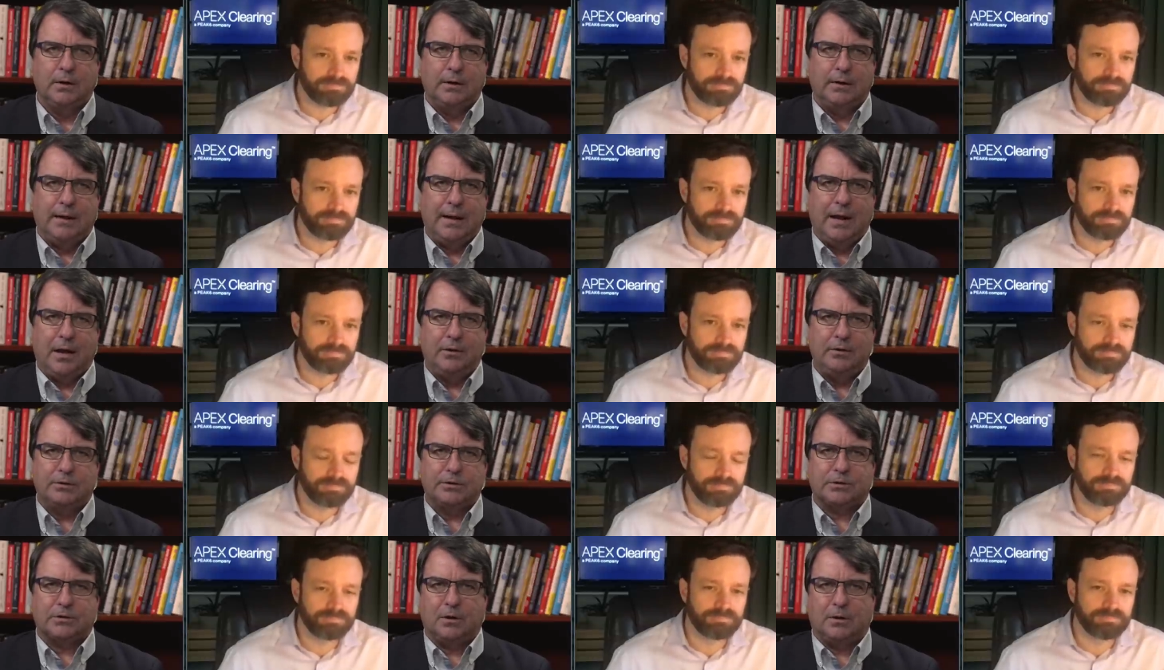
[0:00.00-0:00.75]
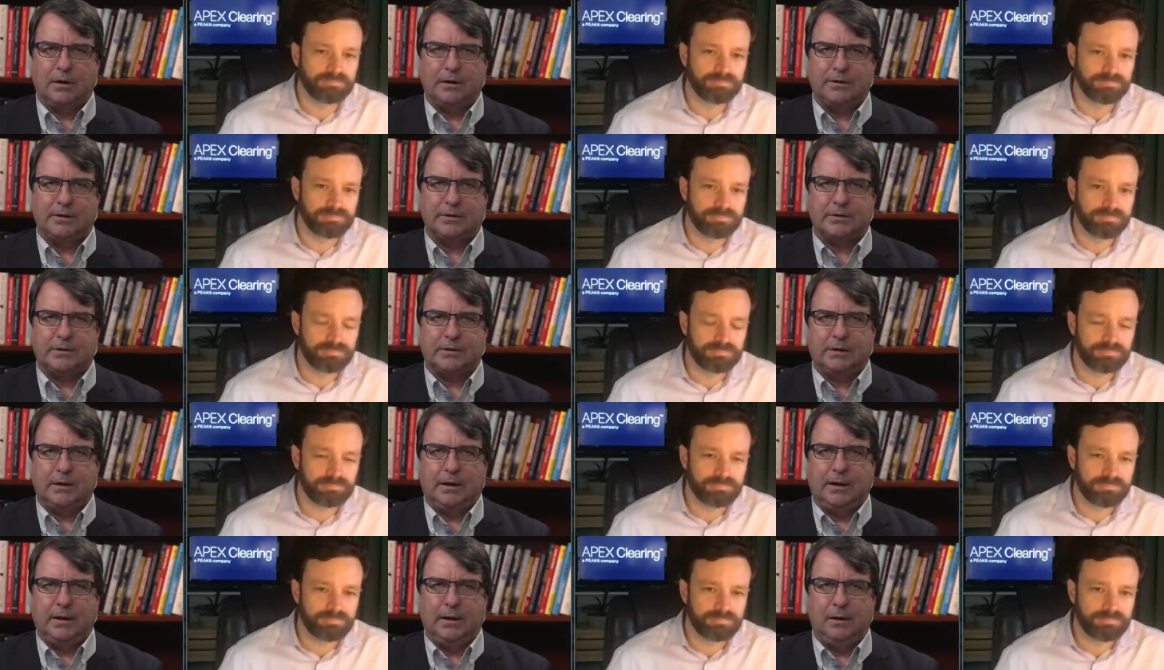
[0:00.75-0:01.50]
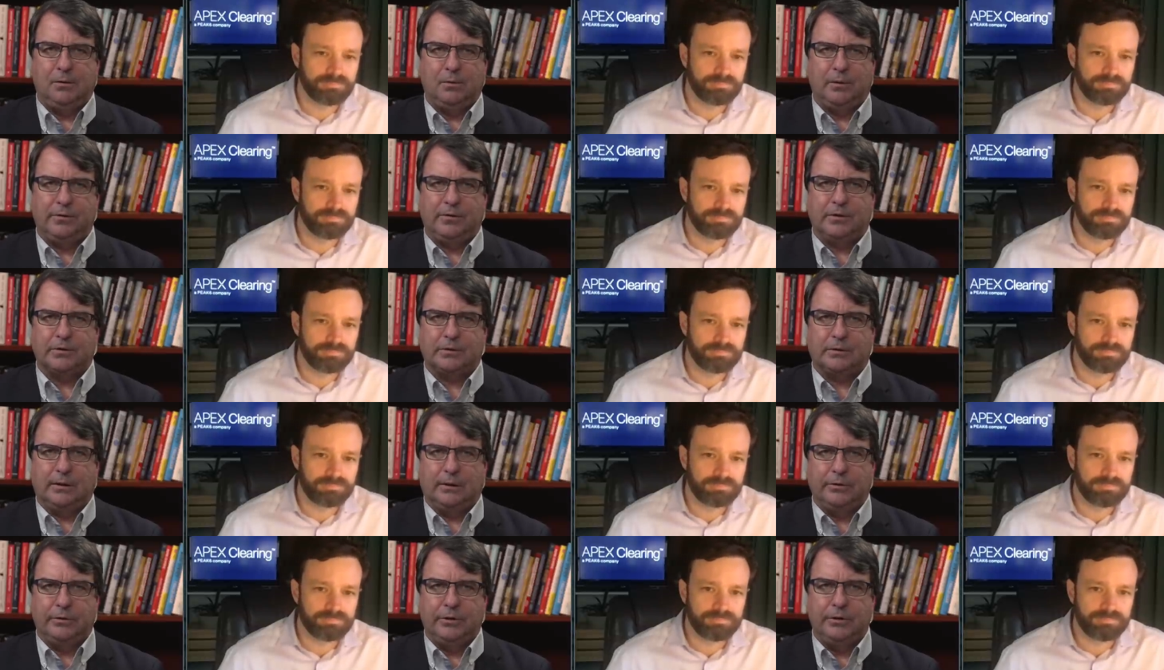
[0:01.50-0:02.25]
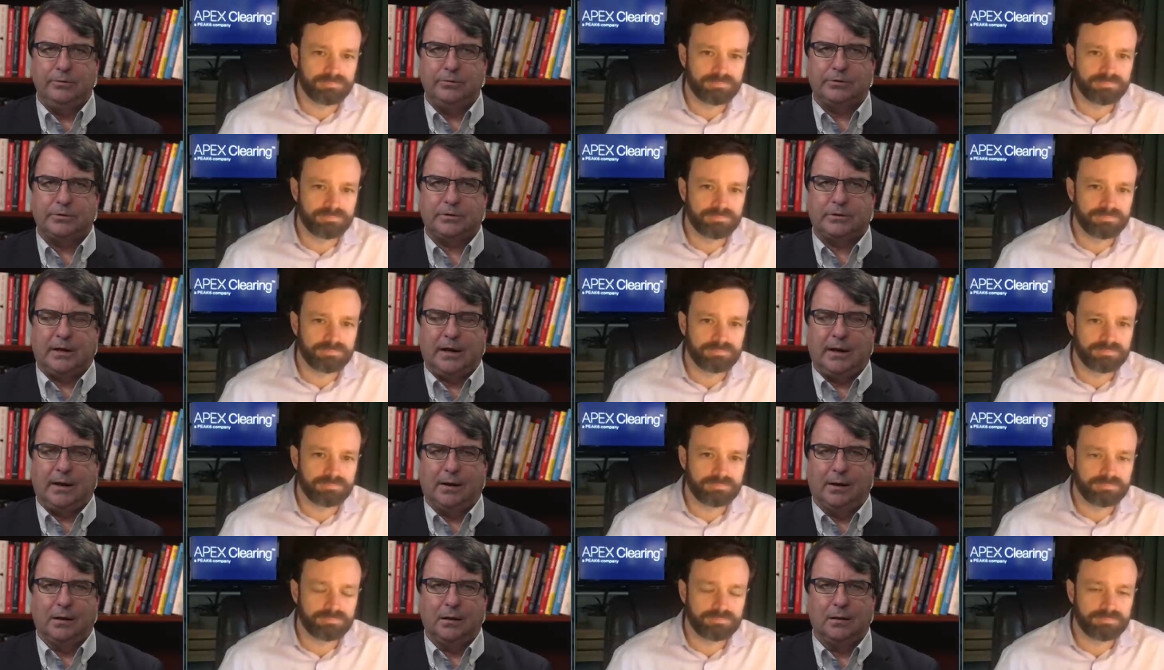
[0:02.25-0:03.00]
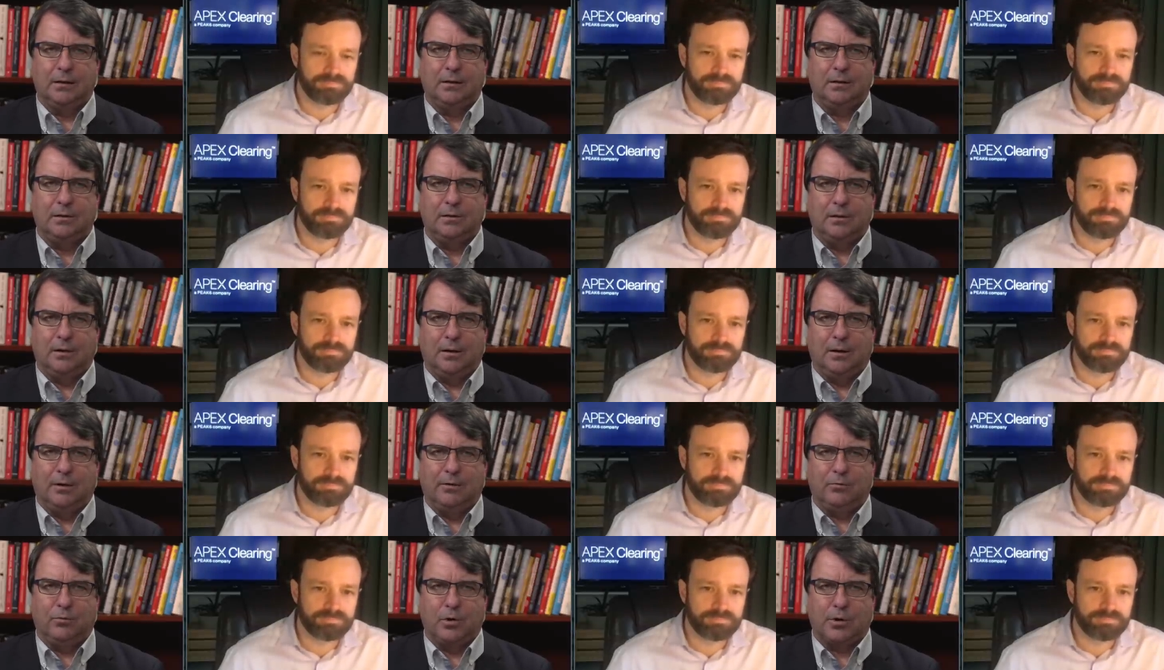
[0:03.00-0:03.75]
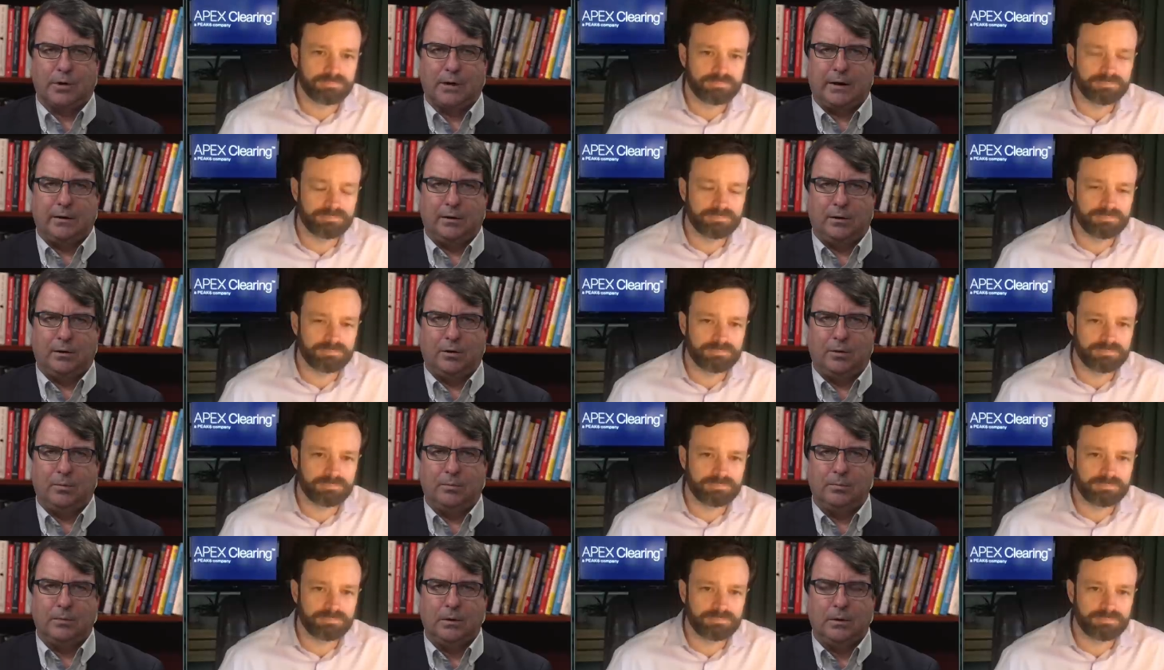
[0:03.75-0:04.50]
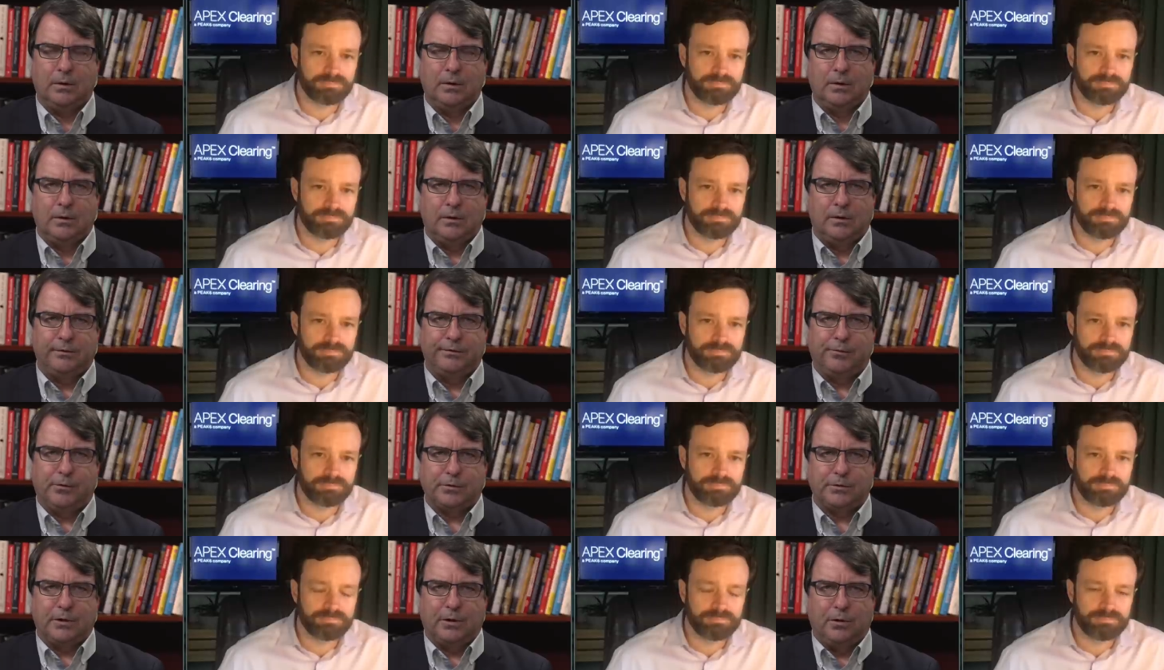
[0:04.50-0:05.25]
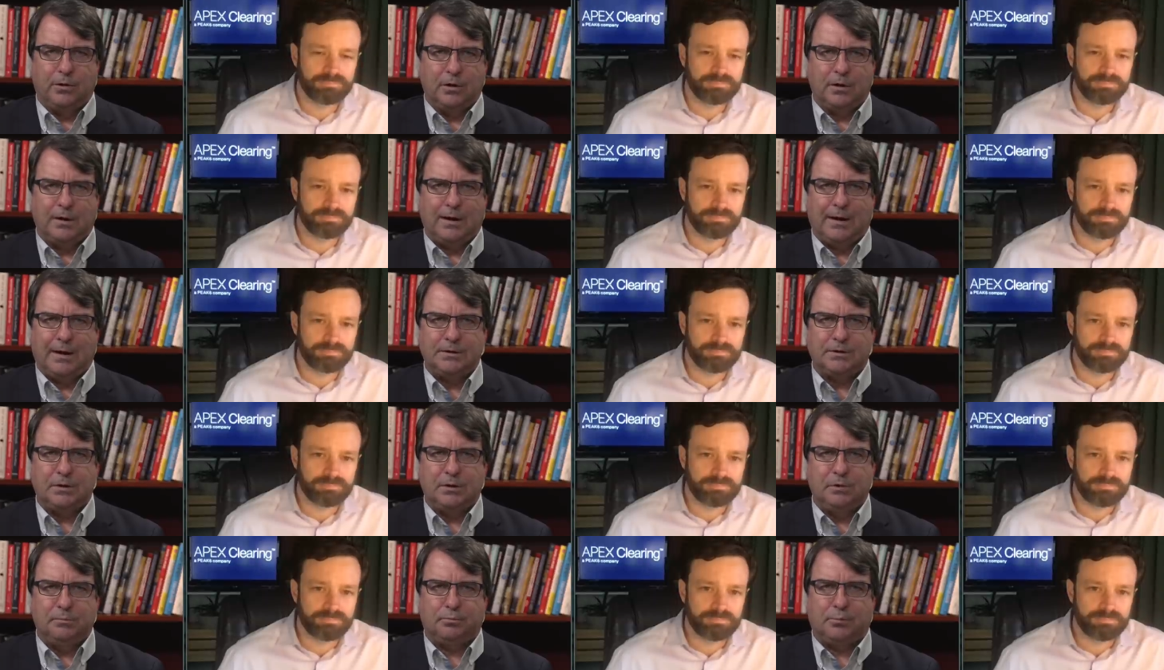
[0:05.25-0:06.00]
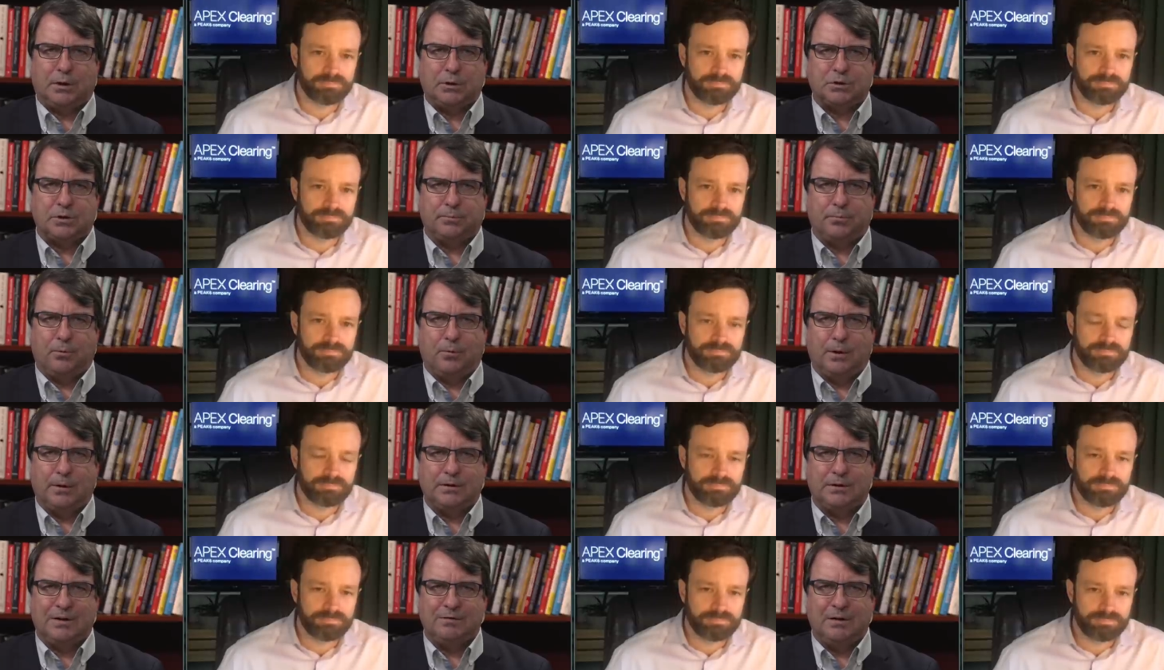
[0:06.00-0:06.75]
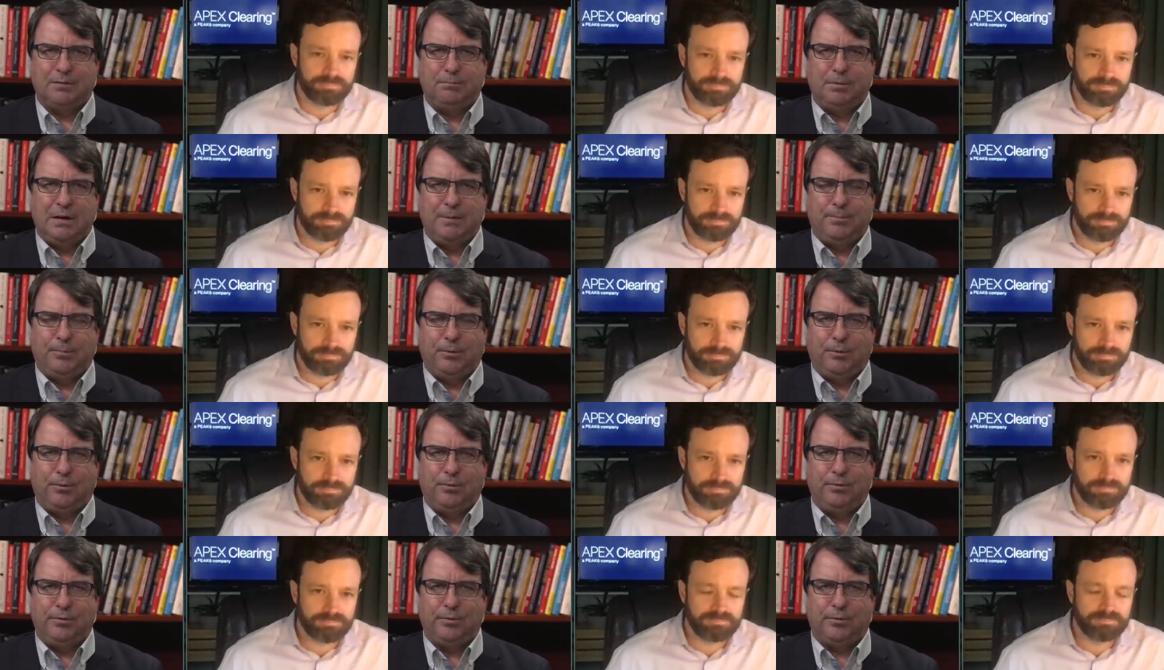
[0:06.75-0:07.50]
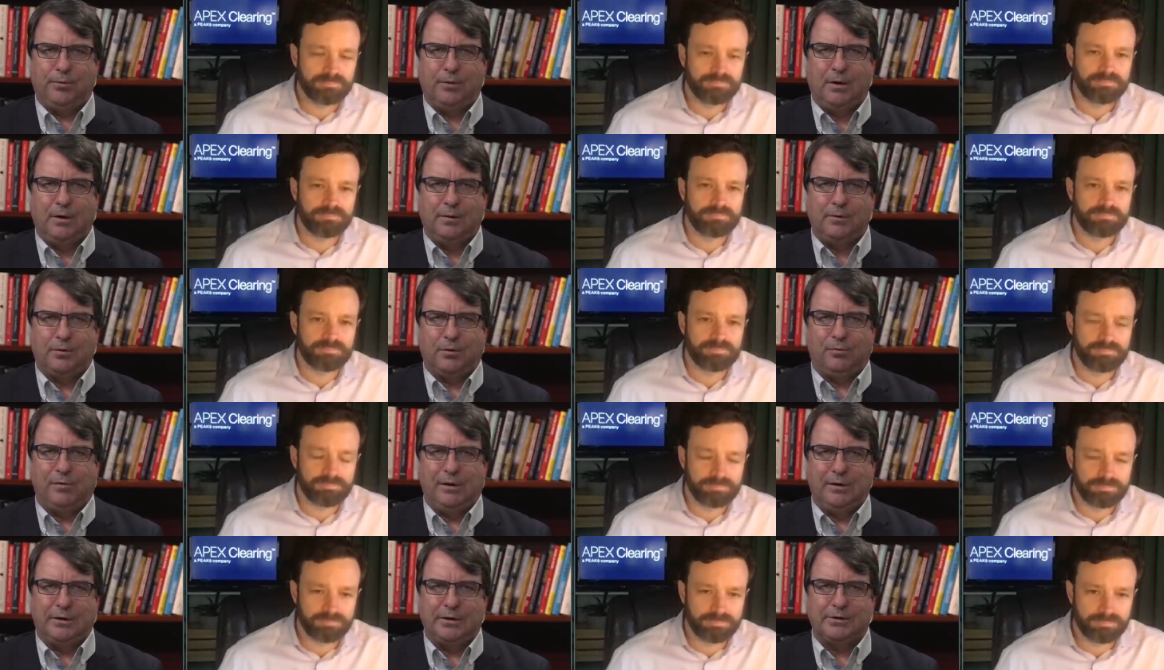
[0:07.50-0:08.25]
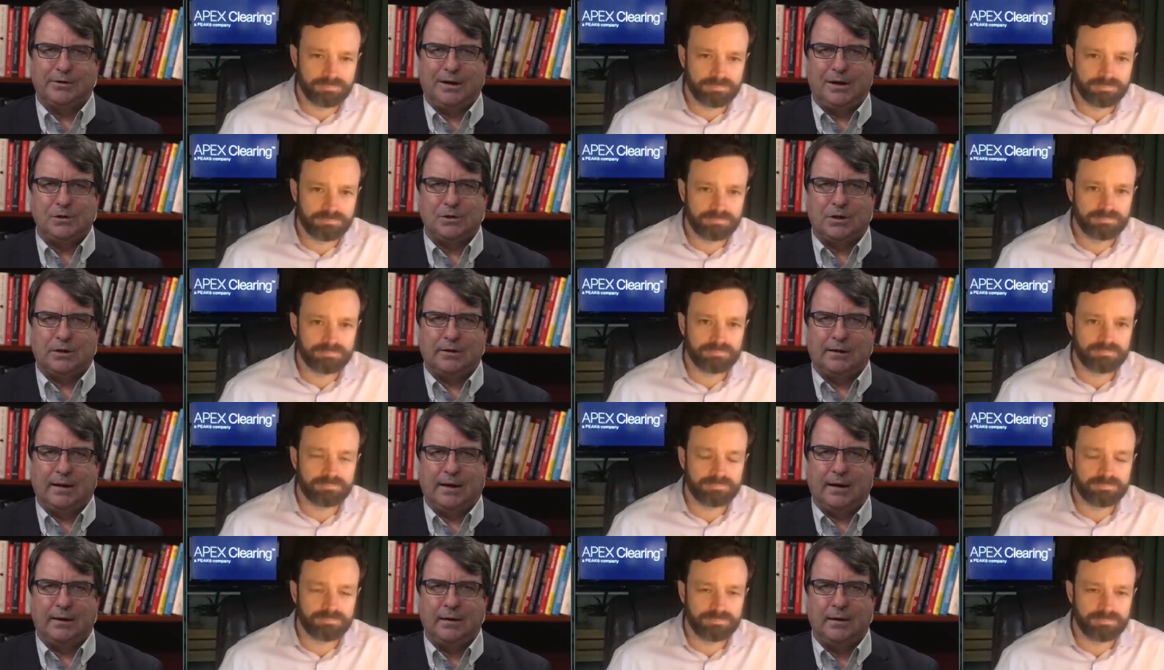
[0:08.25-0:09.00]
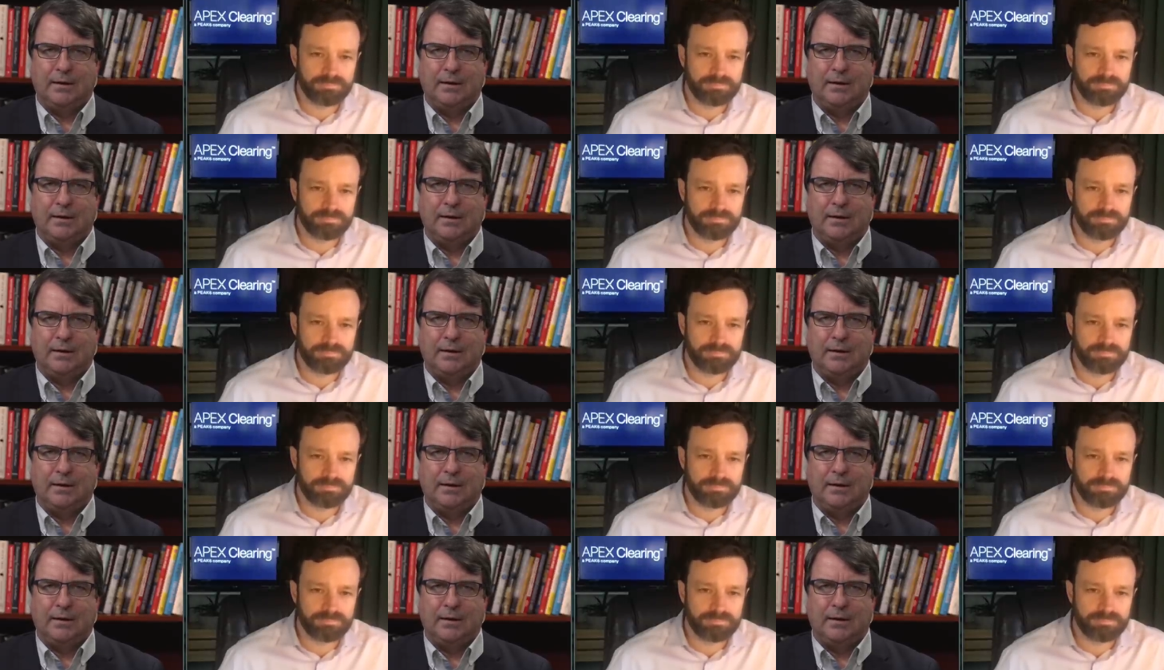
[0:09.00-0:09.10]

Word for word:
Speaker 1: Now you're starting hmm. to see, with this new scale of work at home, forcing all kinds of new pressure points, giving people the, the realization that